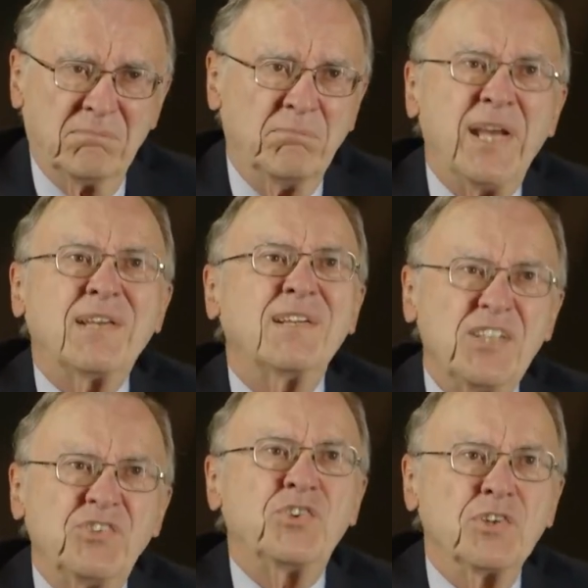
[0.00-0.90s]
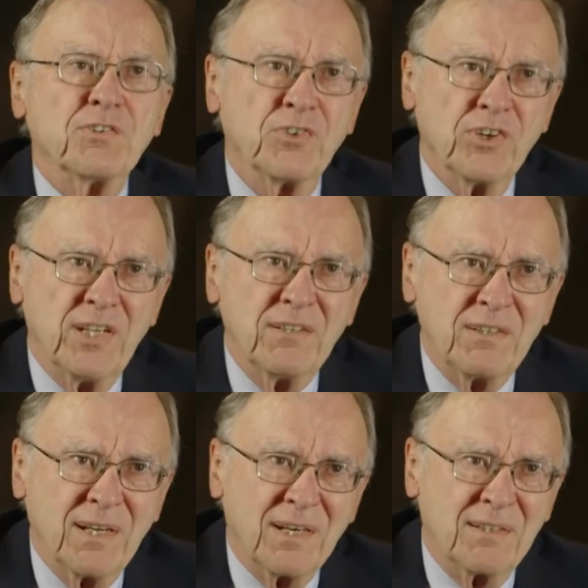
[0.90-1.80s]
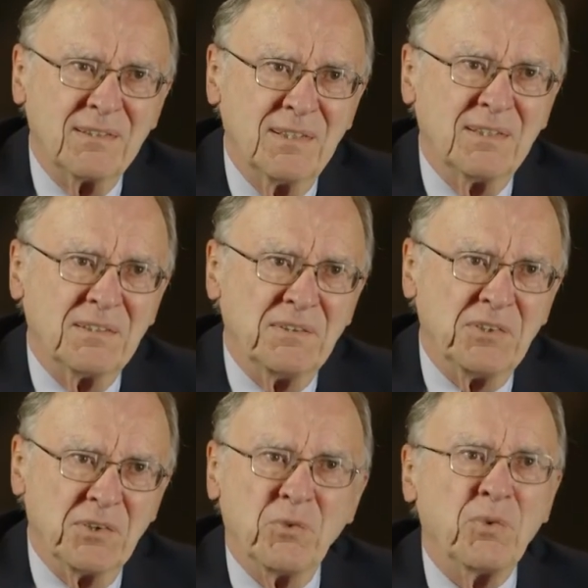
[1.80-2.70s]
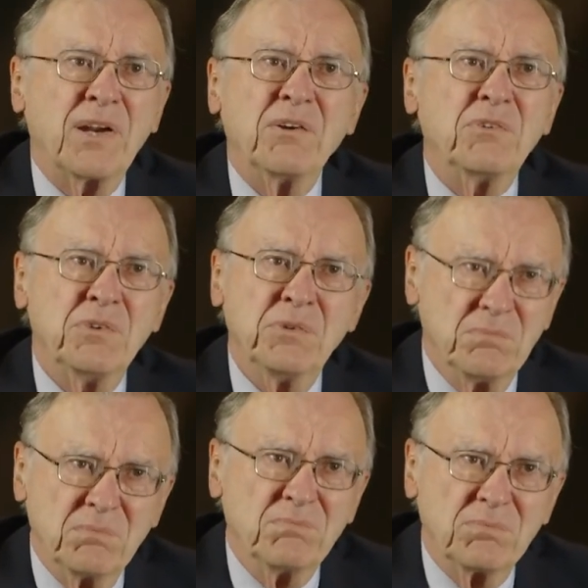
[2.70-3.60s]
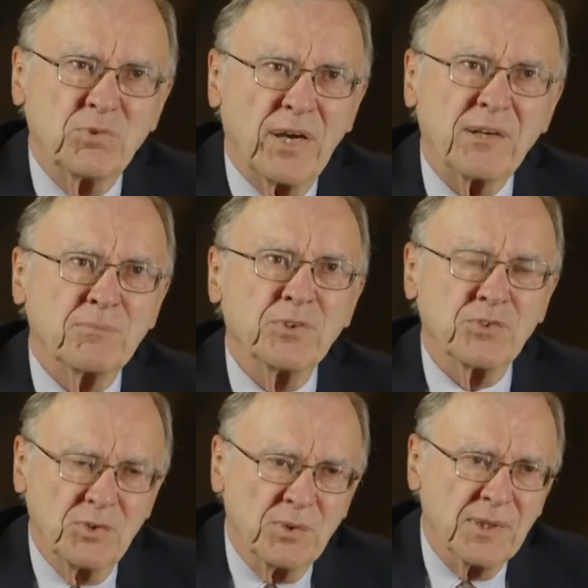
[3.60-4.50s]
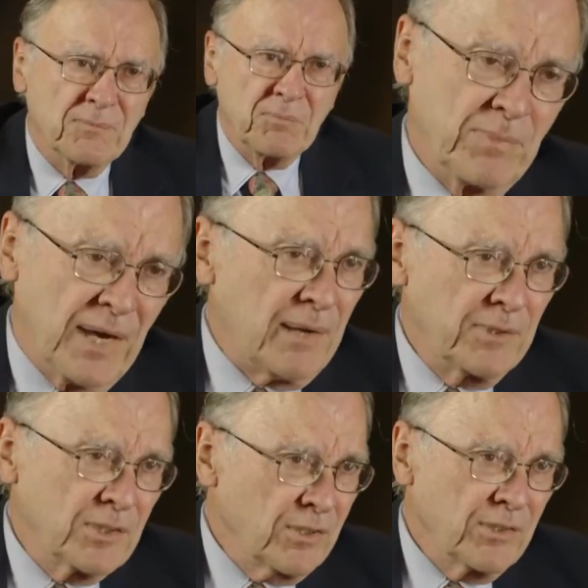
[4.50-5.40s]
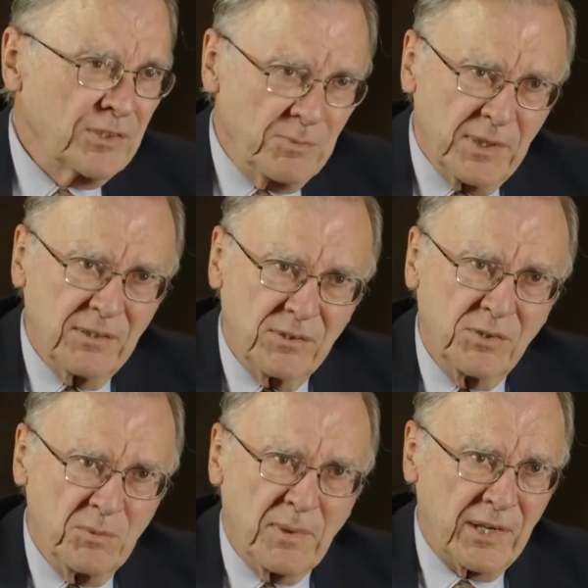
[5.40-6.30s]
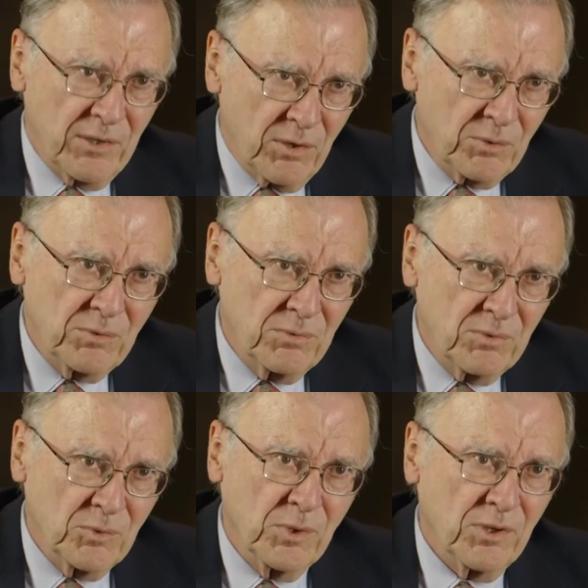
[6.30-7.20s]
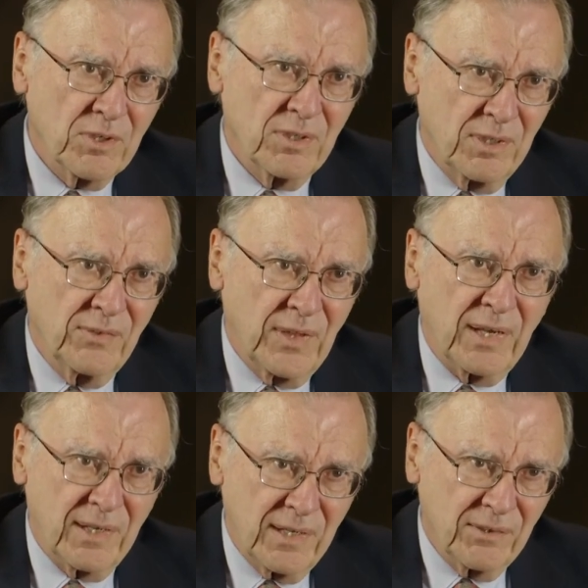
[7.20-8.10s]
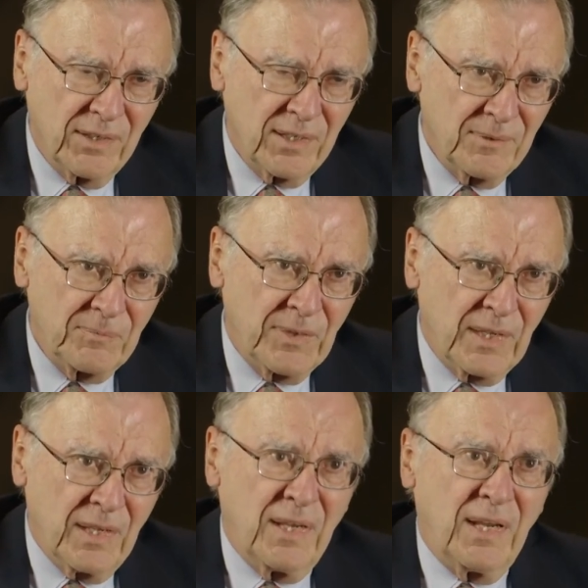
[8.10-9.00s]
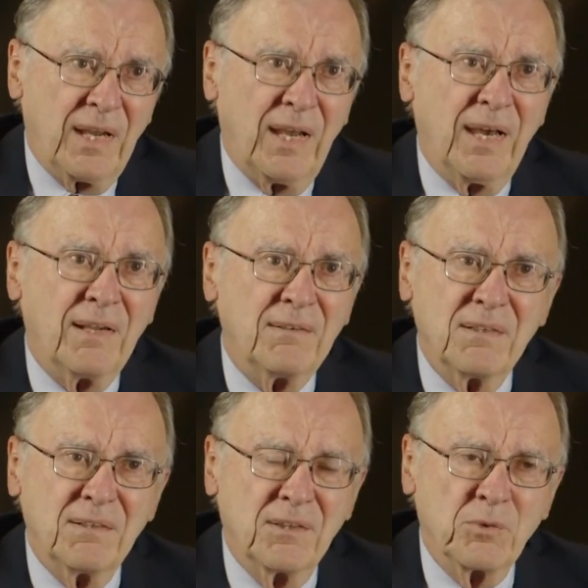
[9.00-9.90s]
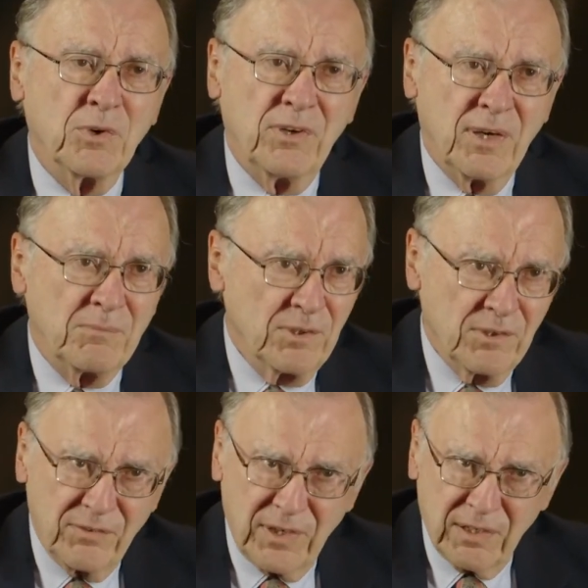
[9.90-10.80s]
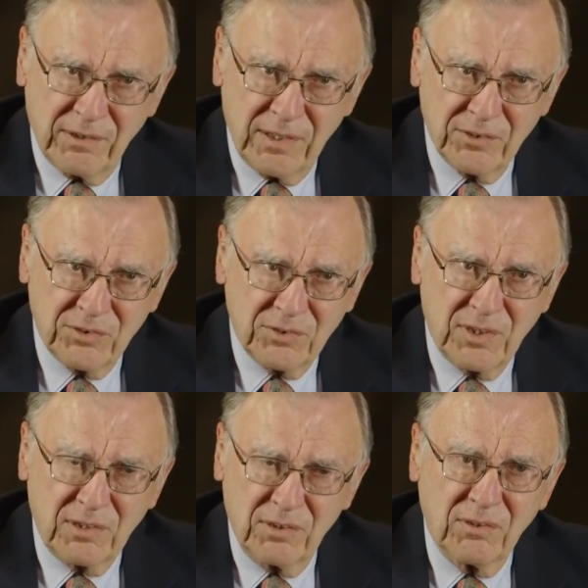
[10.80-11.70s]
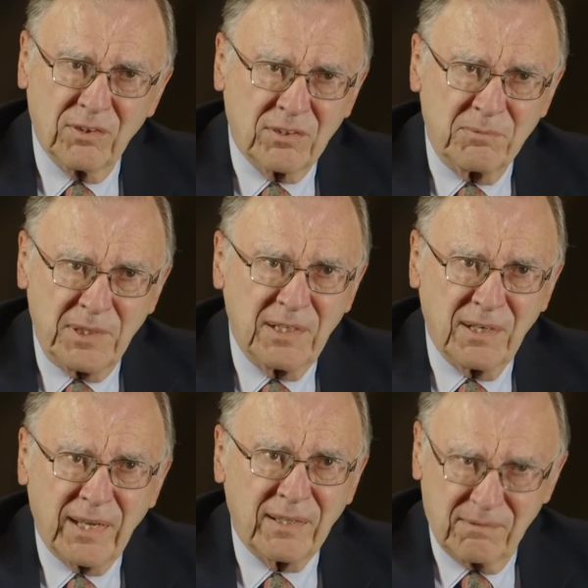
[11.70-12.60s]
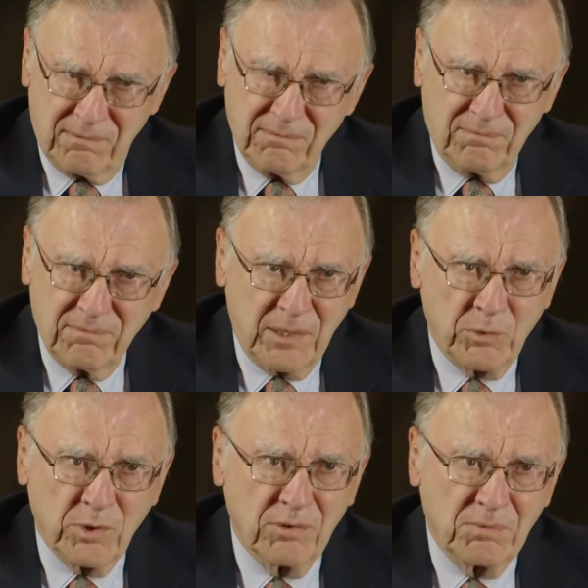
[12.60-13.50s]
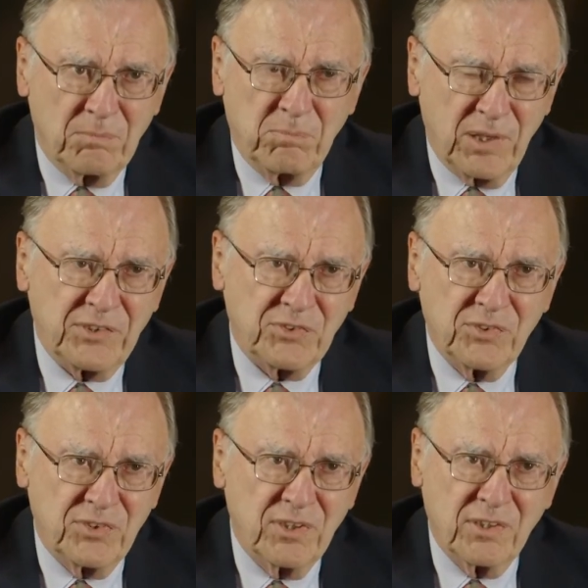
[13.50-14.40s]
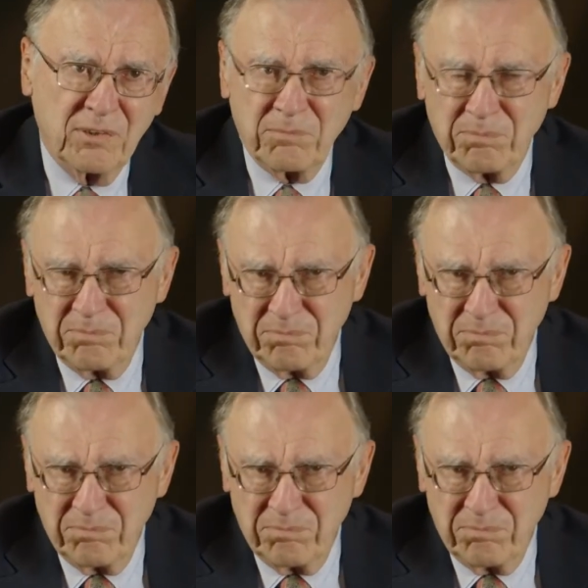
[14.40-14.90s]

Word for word: make it easier for Intel, you know, why don't you try to pursue it. Bob encouraged me to do my own work in that area, and there were a number of areas that looked to me like they were places that could